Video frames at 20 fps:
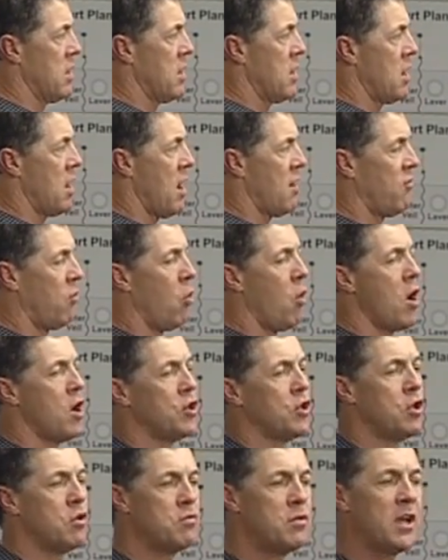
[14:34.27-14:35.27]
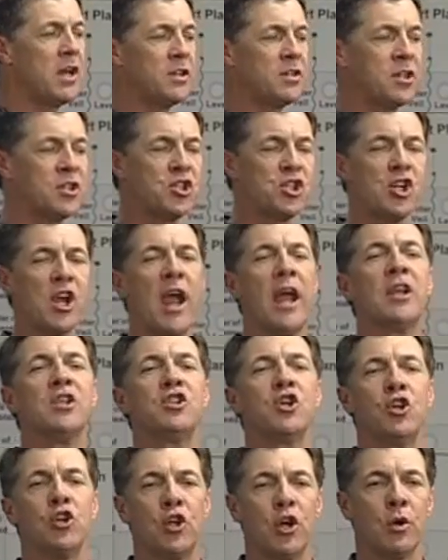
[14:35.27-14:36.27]
of what you need to change
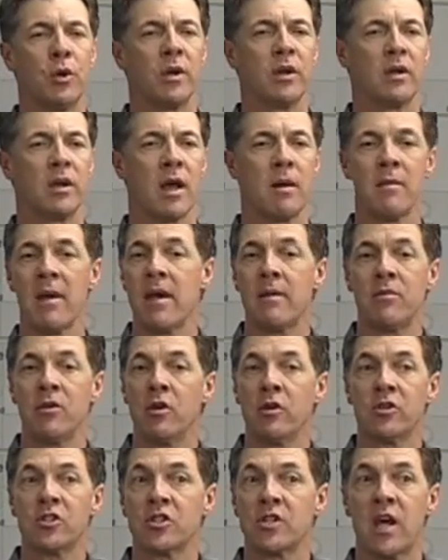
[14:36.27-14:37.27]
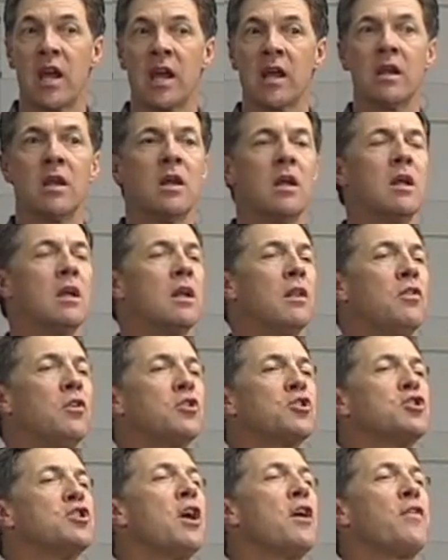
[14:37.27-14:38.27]
in doing. Now, maybe you're saying,
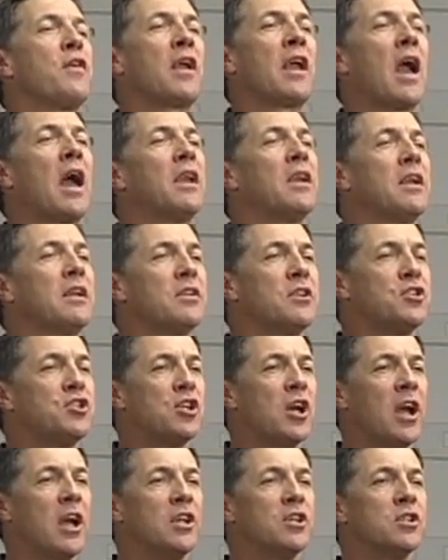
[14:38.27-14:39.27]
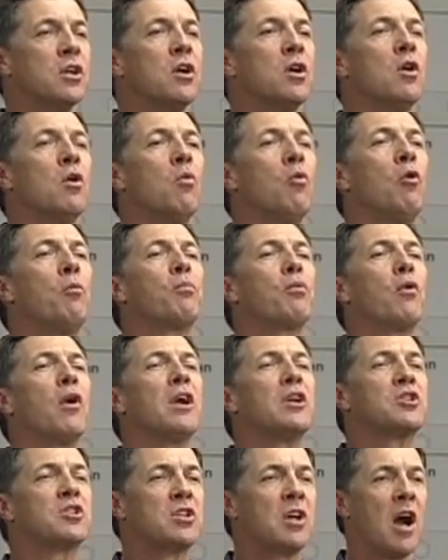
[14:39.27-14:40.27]
there's nothing I need to change. Well,
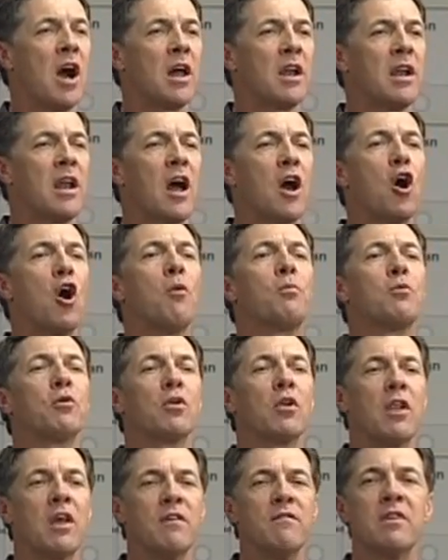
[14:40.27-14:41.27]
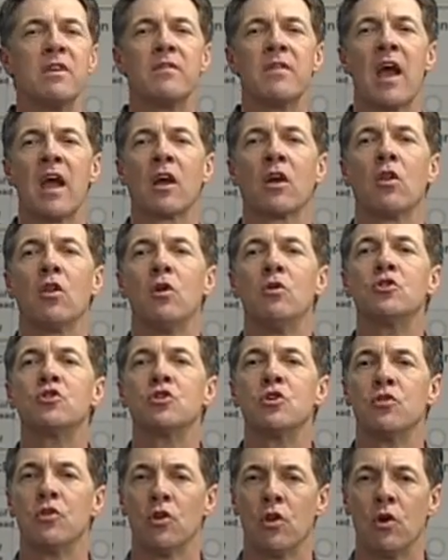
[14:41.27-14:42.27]
praise God. And I hope you're living that close
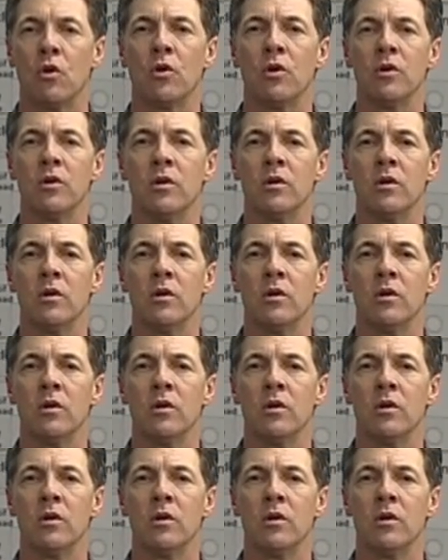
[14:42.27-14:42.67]
to the Lord.